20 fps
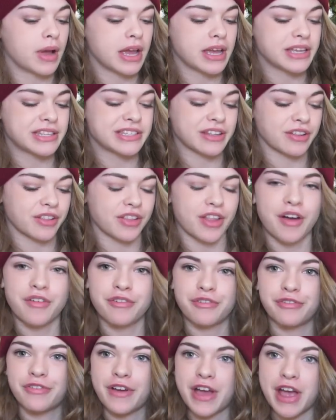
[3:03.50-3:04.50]
it's a
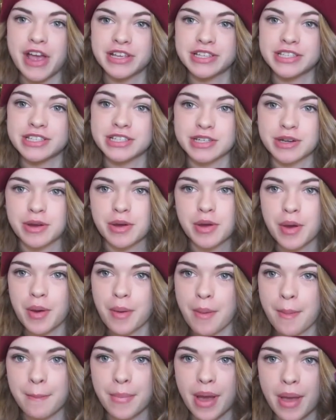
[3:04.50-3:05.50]
Love Fest
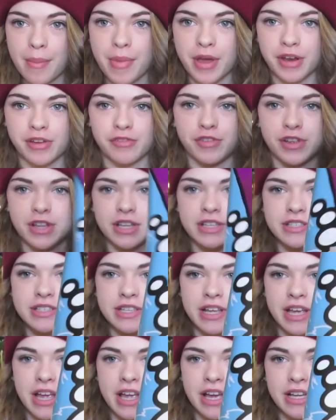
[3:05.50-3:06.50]
by Benefit. It's
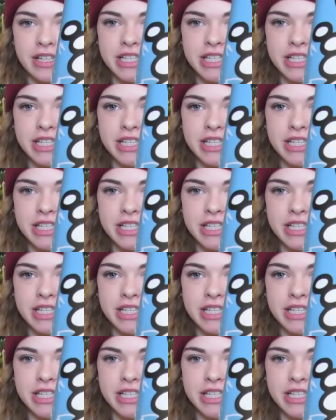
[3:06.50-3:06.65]
like a